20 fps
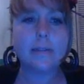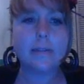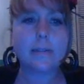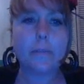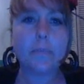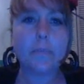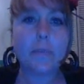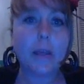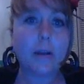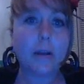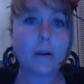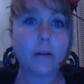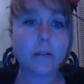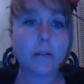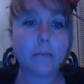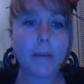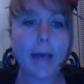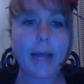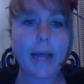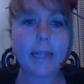is something called
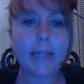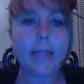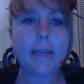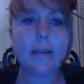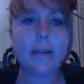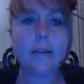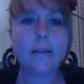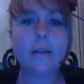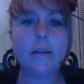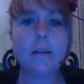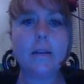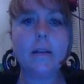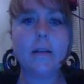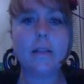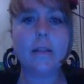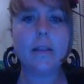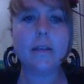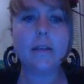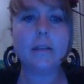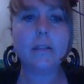a Padlet.
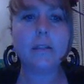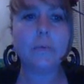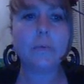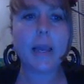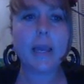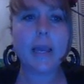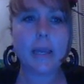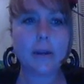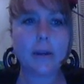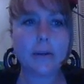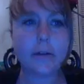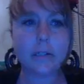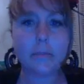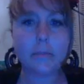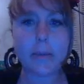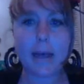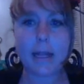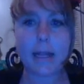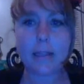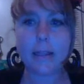This right here is a
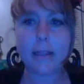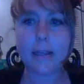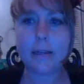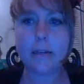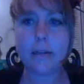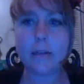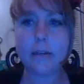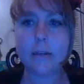Padlet,